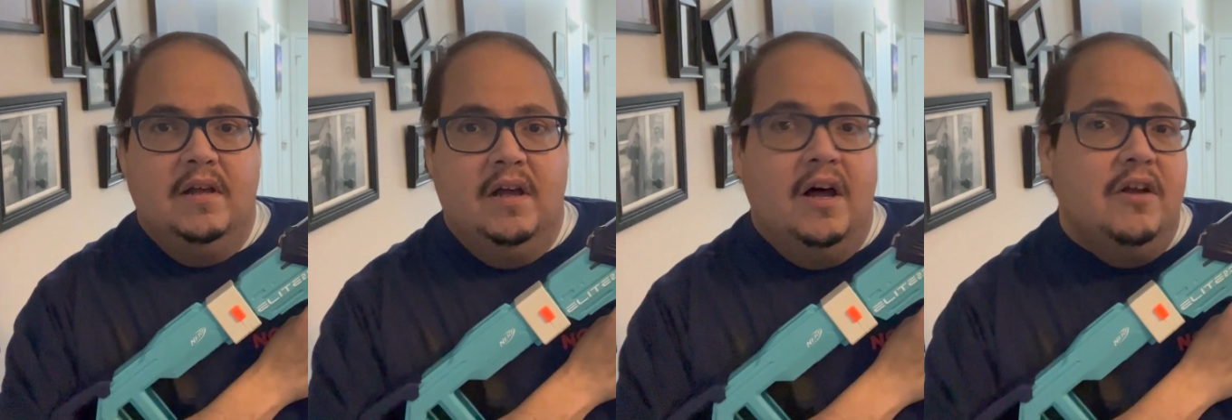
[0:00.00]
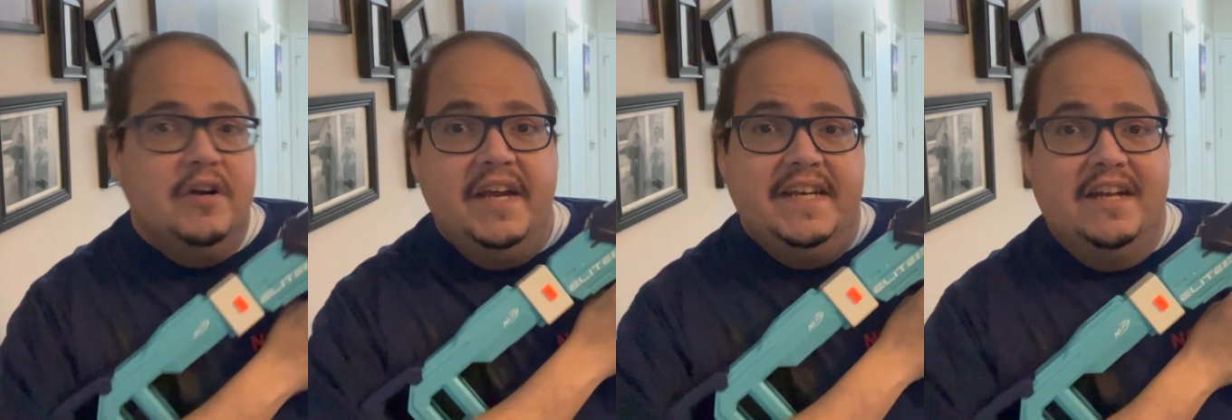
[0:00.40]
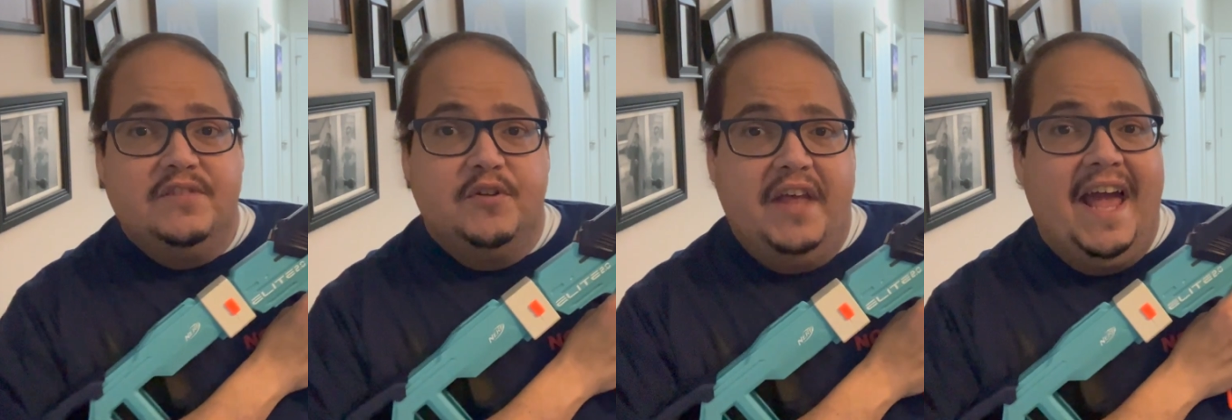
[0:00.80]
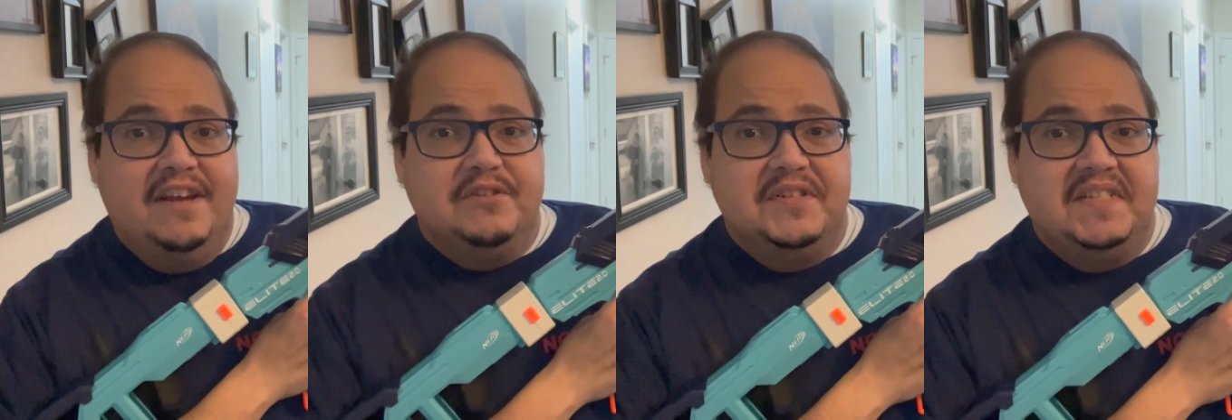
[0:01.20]
All right, now it's for the
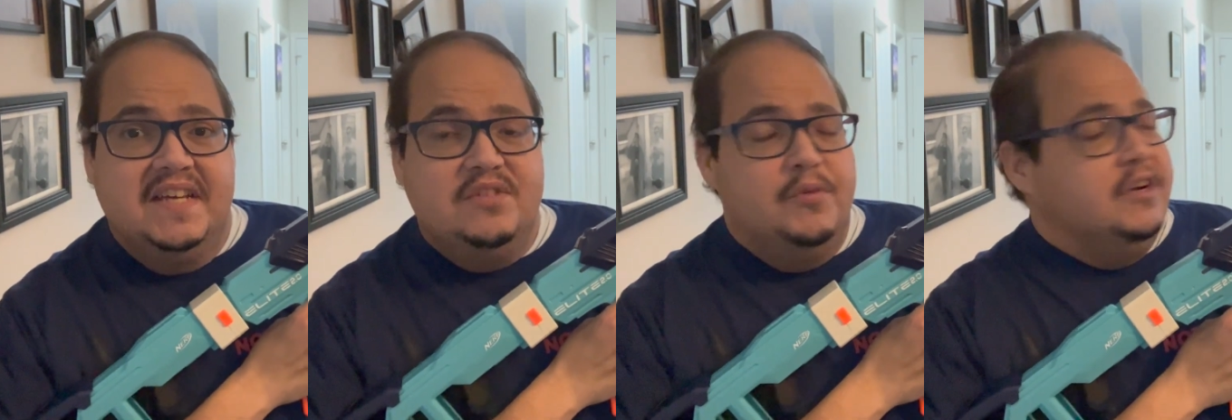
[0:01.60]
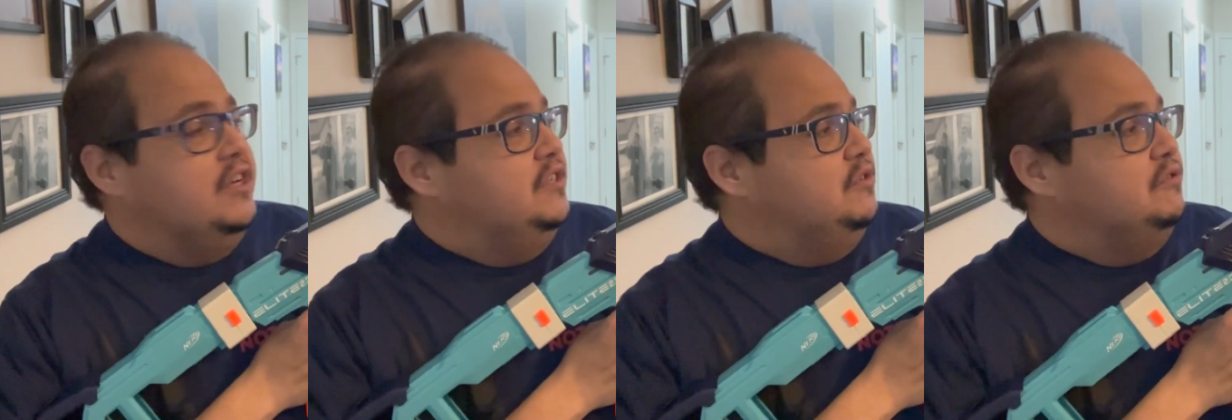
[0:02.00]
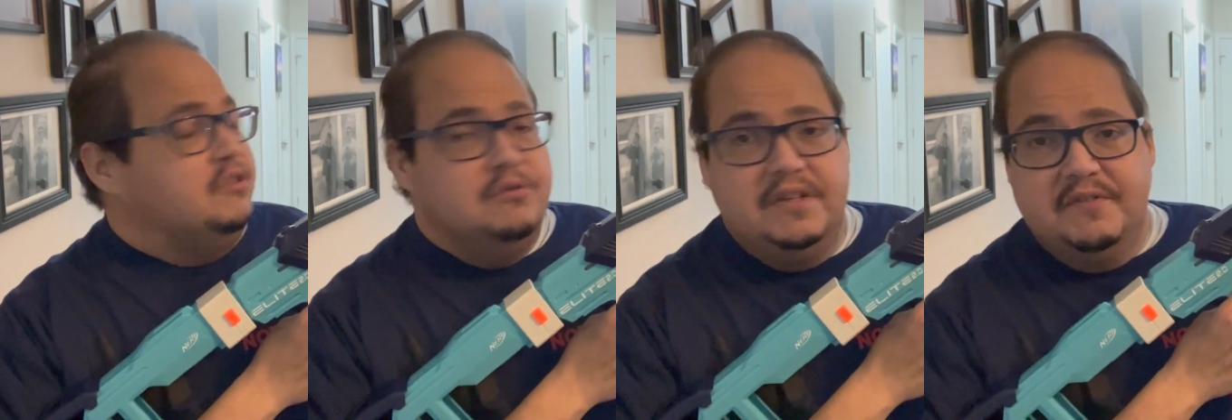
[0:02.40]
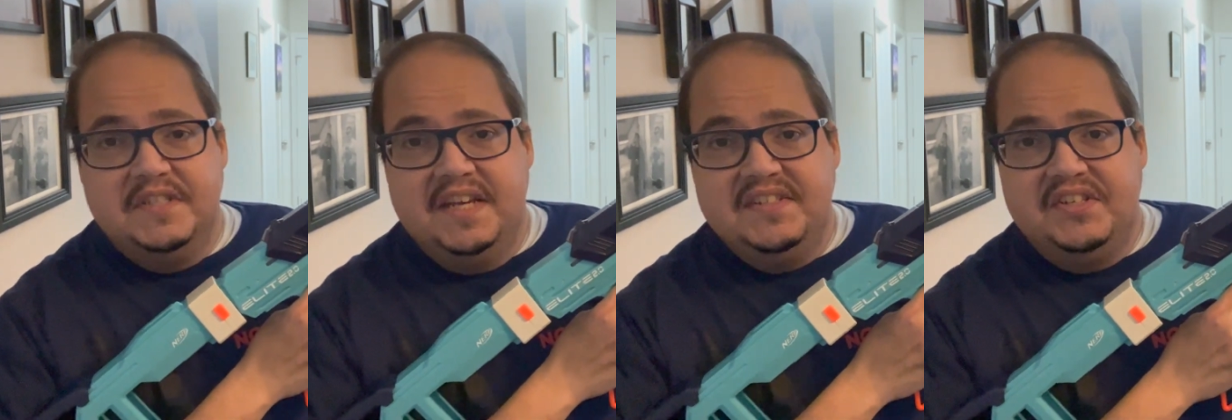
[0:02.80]
accuracy test. We are going to do two different
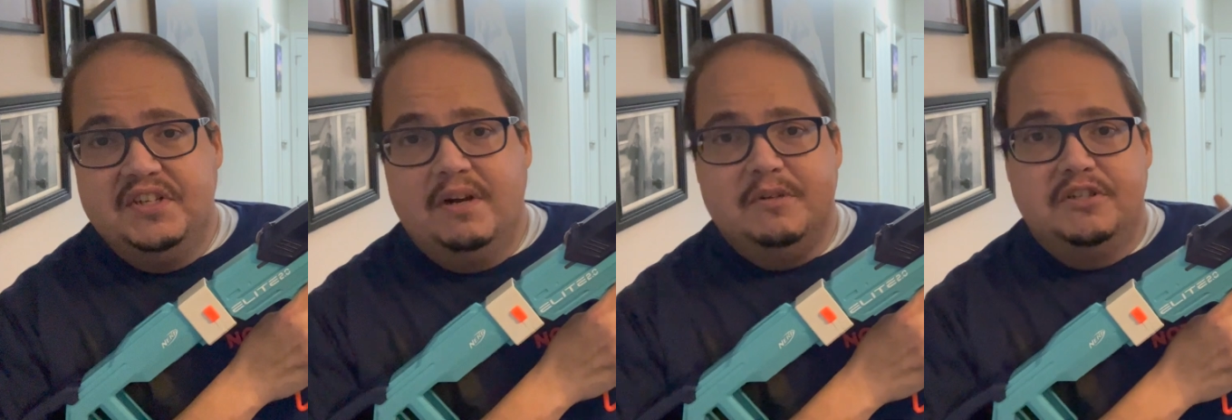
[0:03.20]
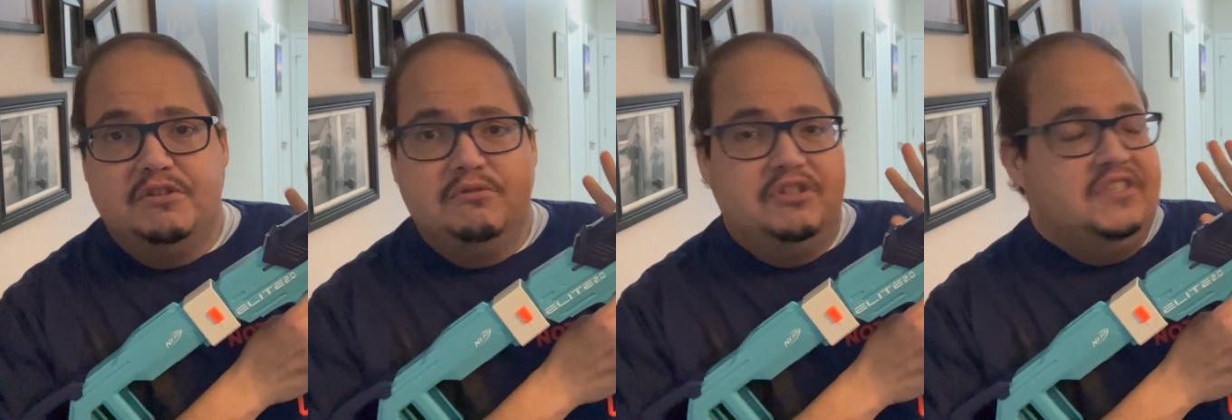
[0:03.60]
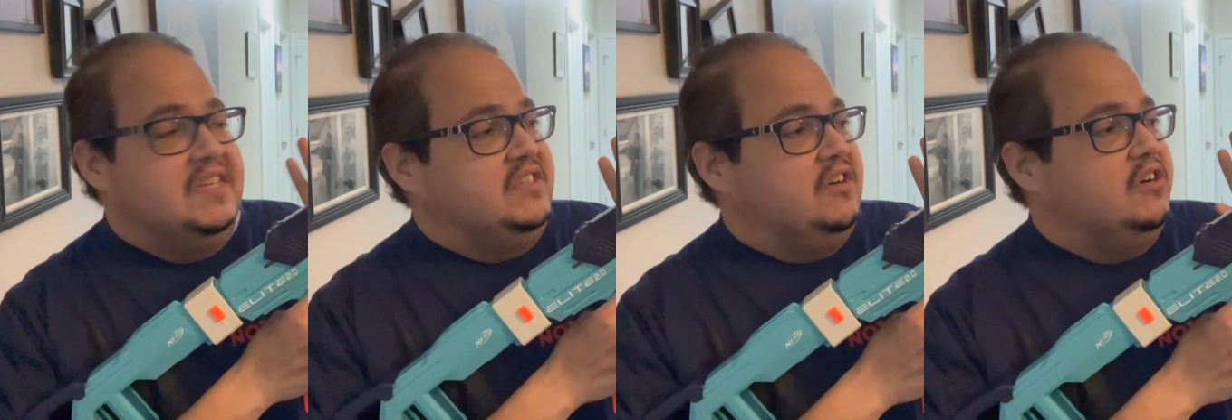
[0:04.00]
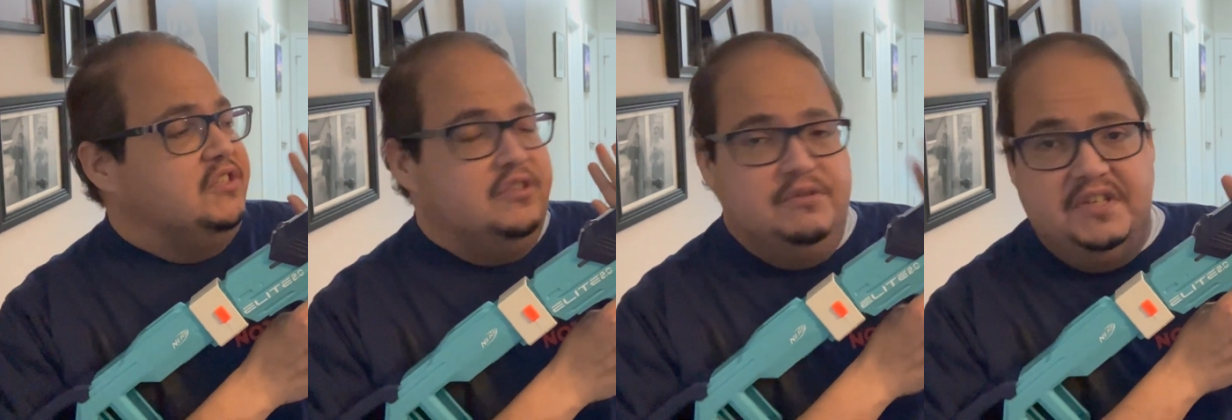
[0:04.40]
tests here. I'm going to do 6
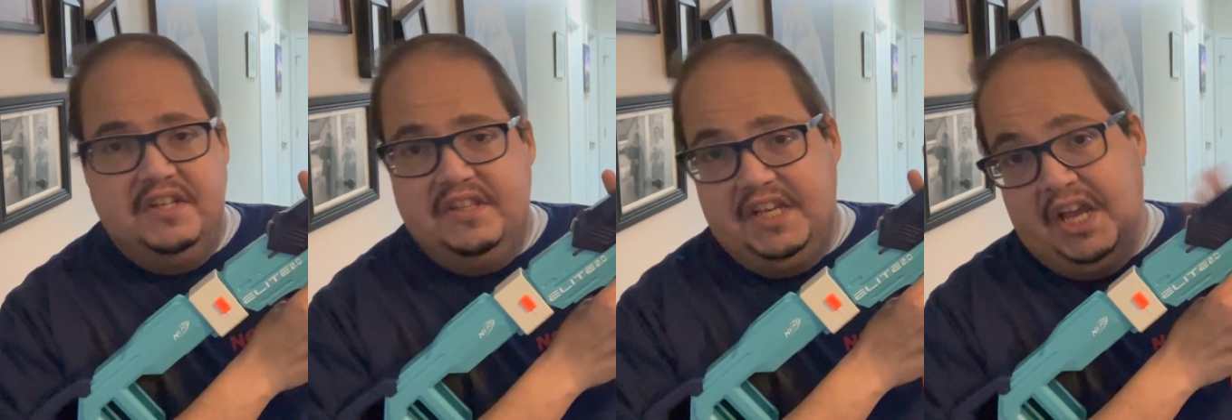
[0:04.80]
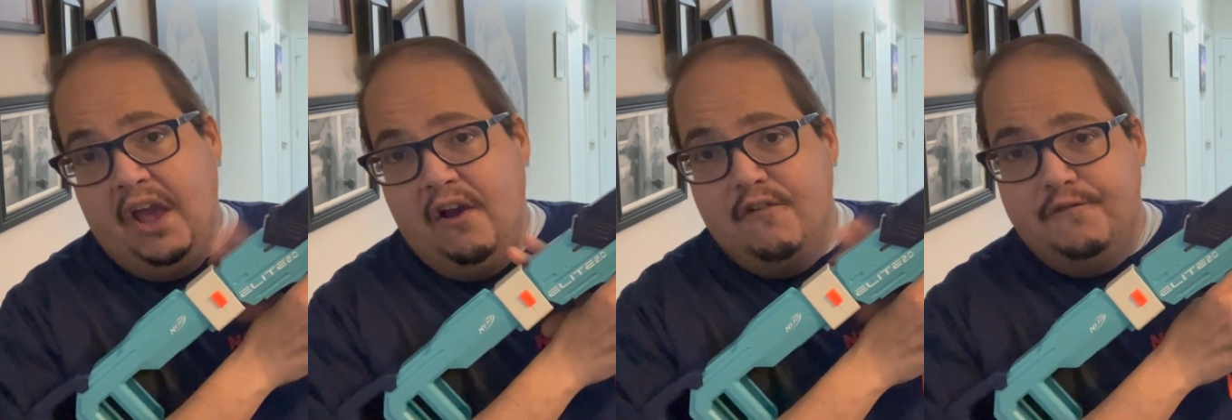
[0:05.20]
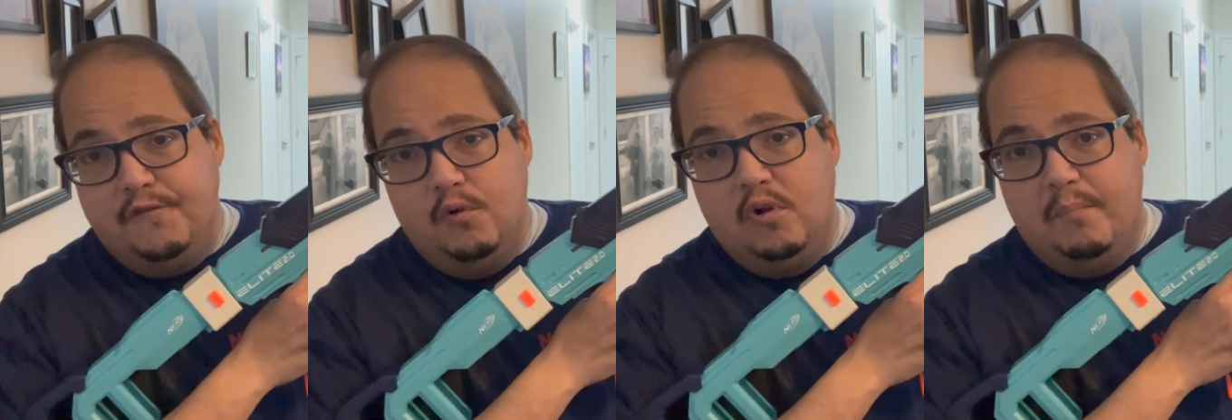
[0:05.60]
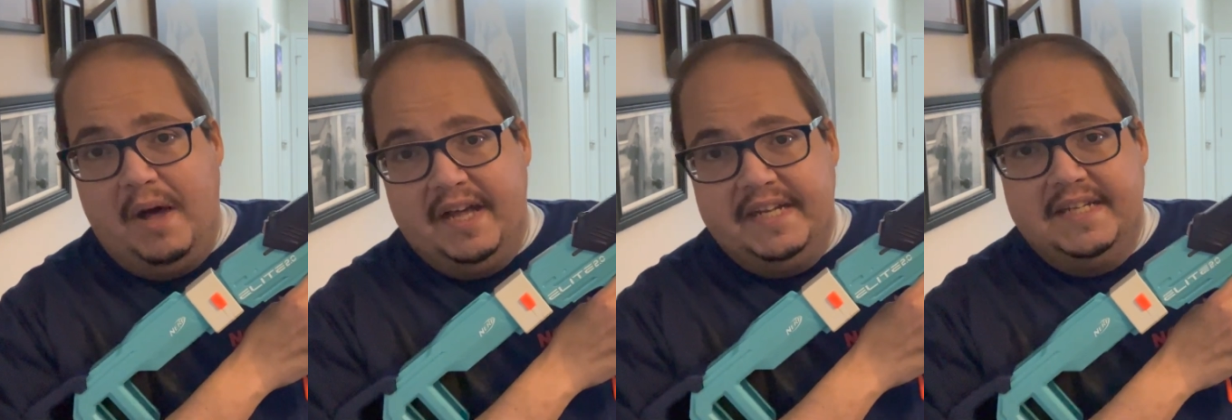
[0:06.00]
darts using the full
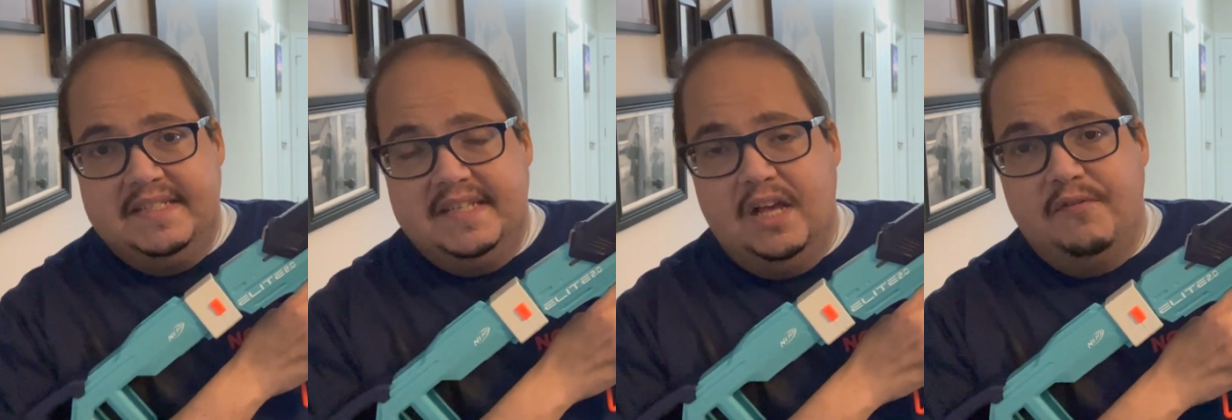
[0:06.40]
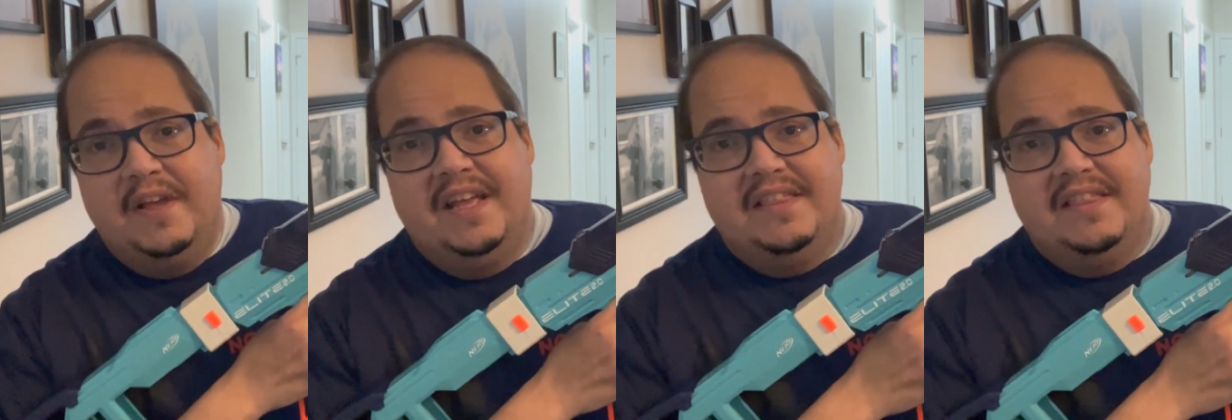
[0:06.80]
body itself.